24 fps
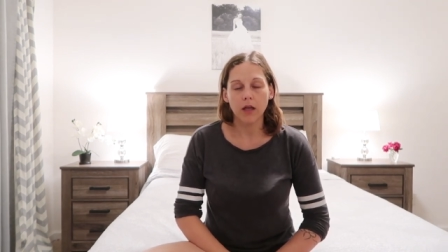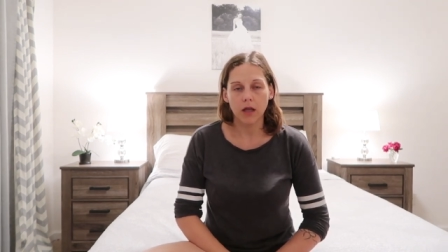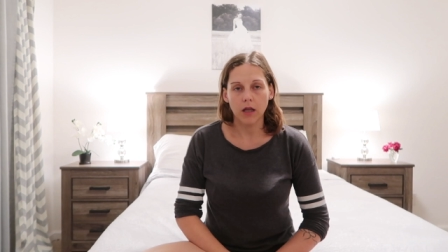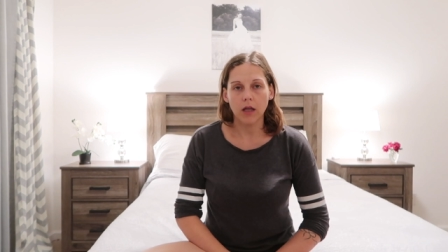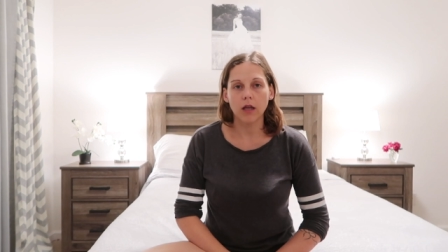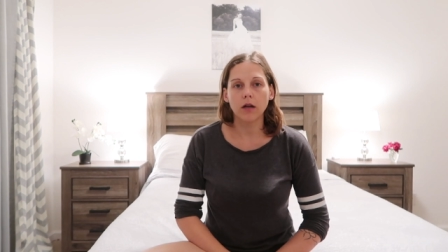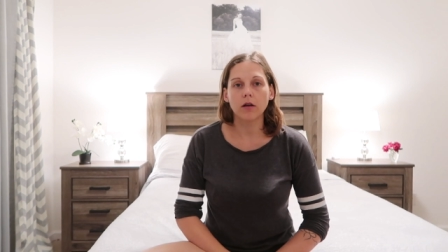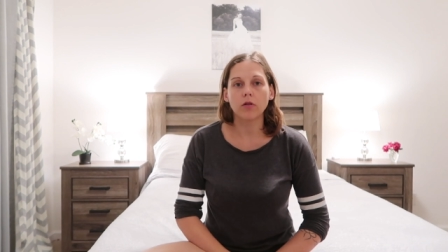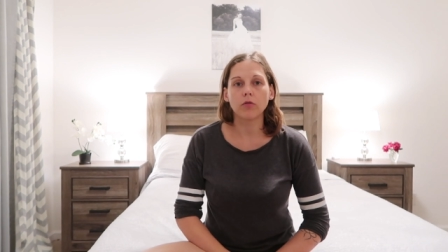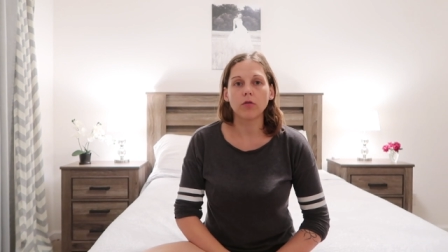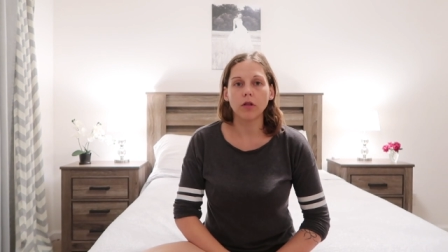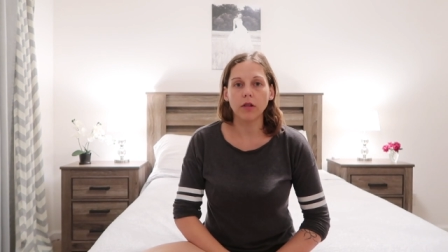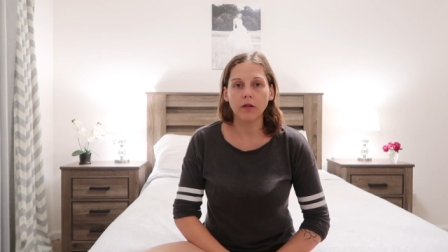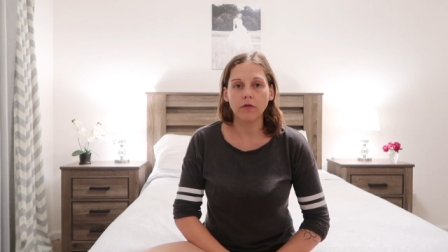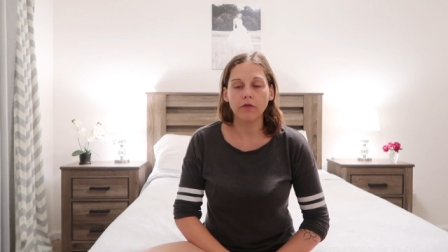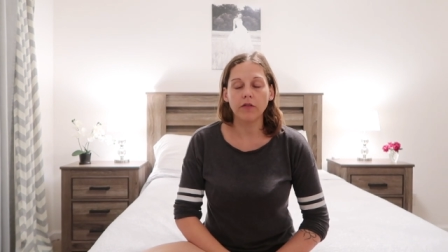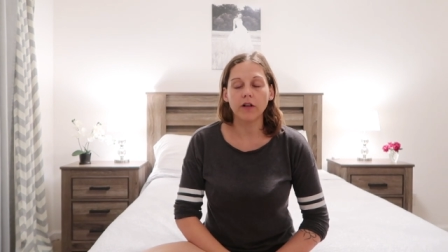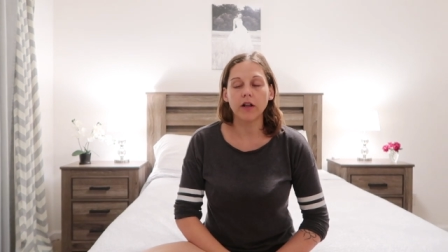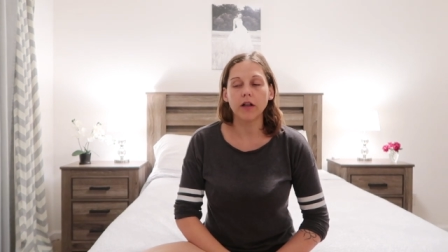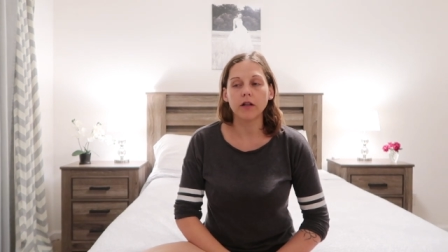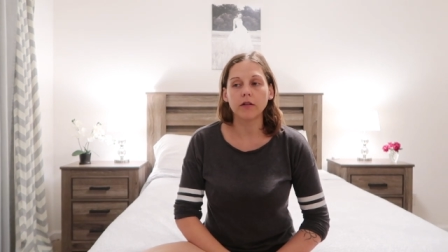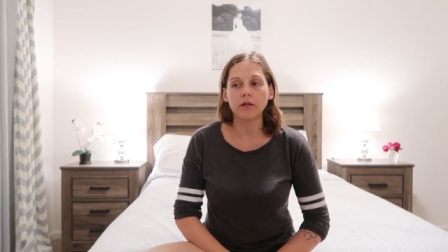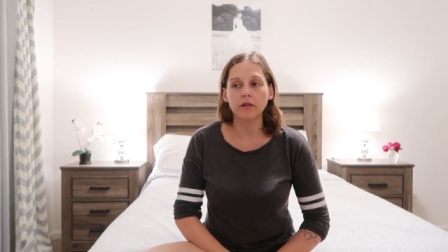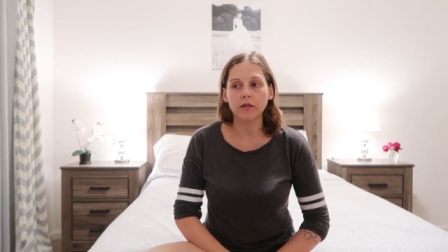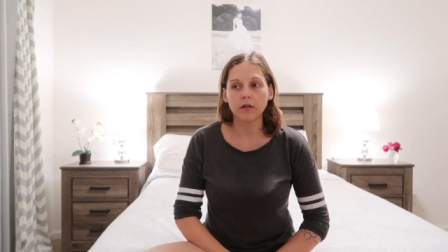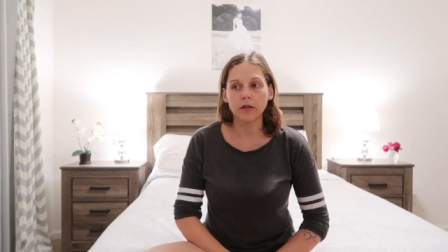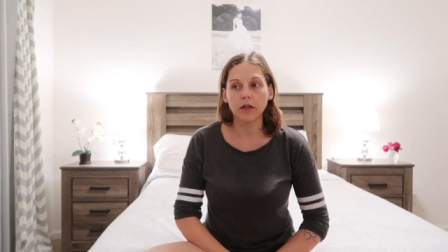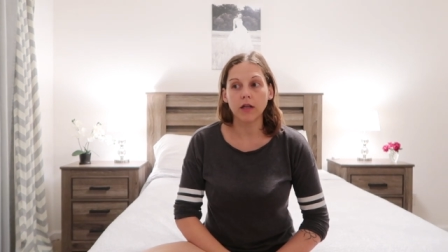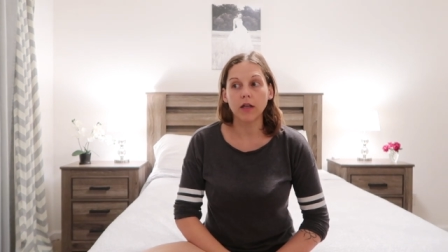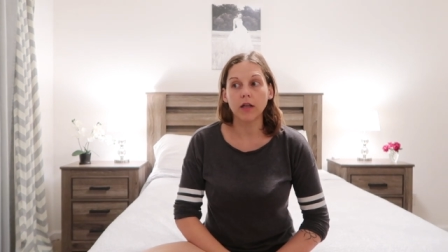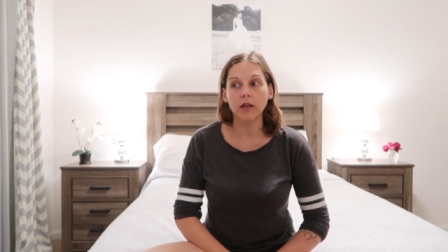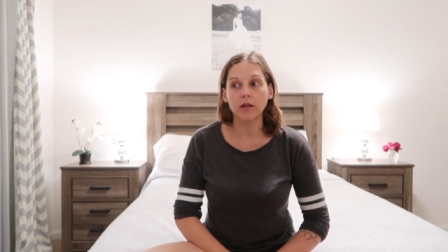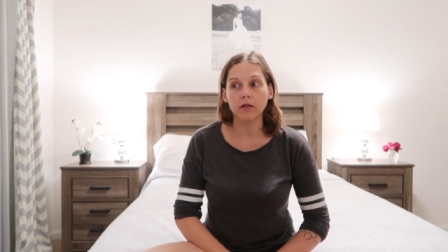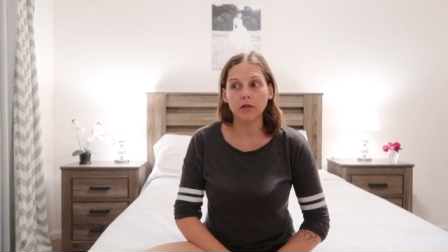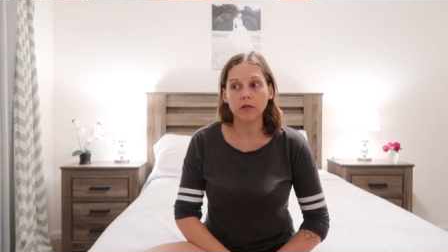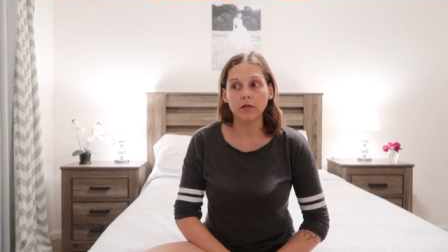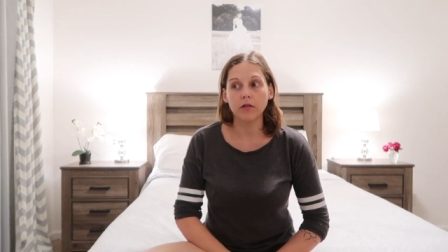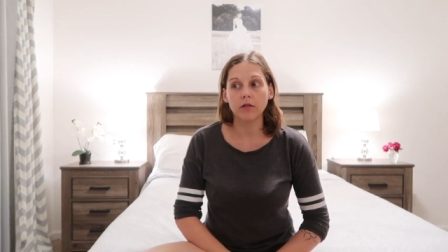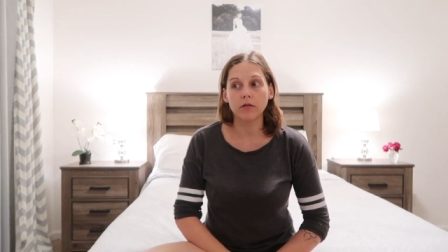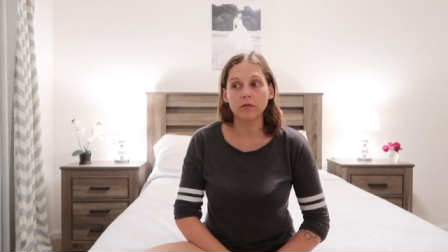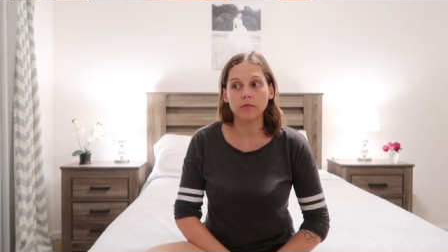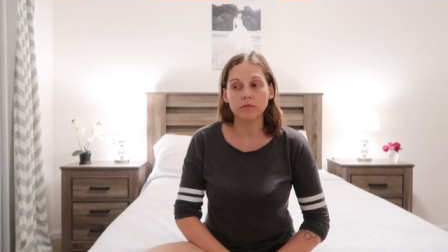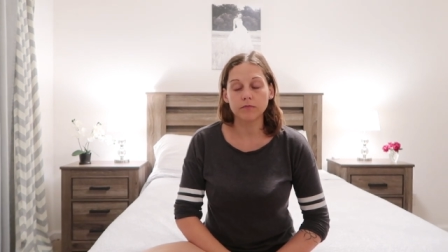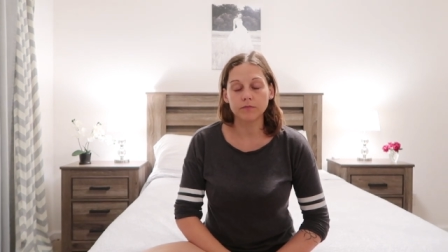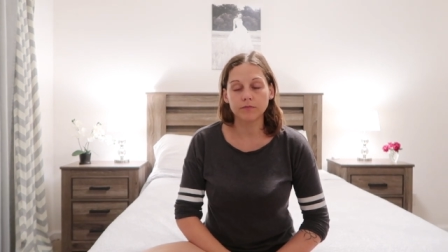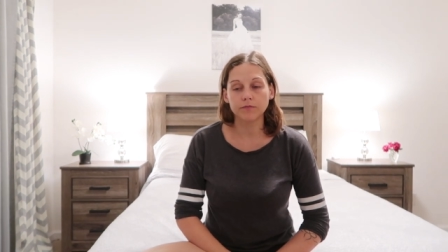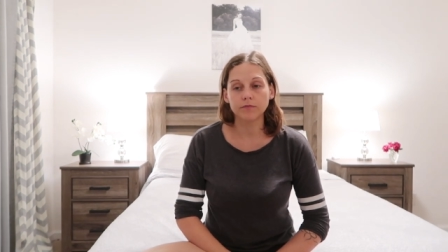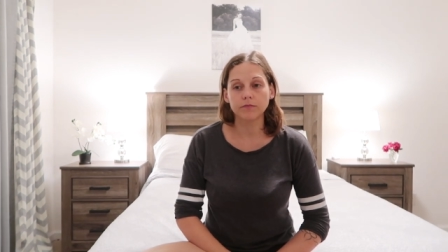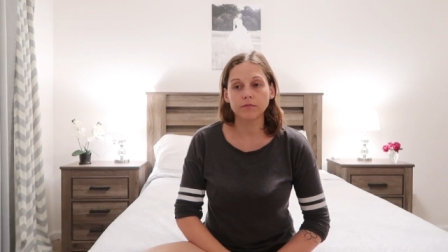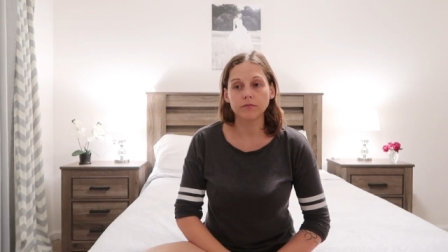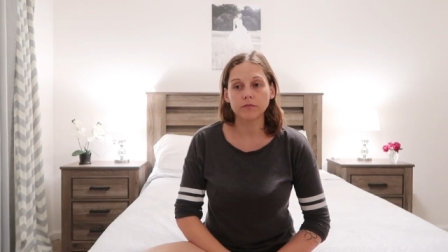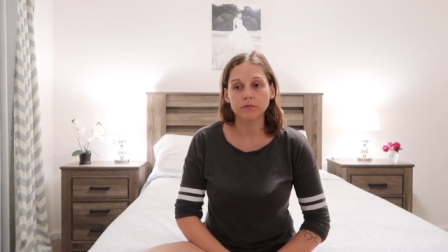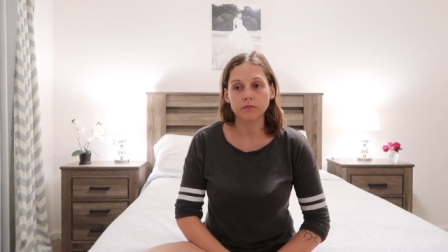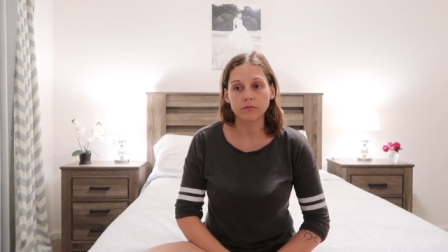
and I really felt like um,